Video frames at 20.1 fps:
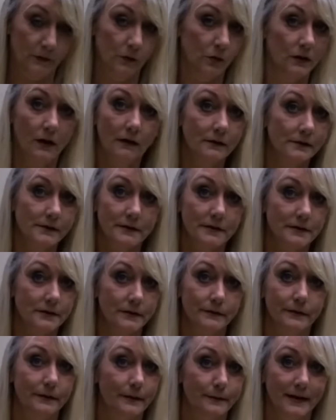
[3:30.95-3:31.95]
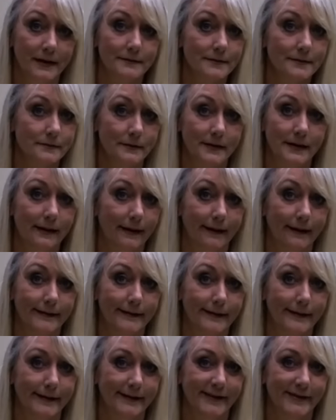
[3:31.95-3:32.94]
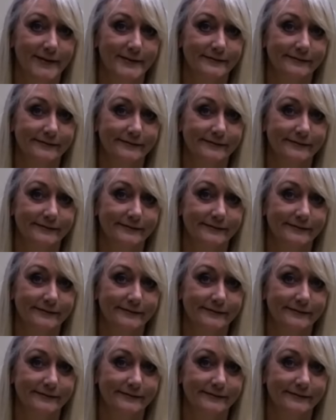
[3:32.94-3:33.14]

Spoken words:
We're all just doing the best we can here.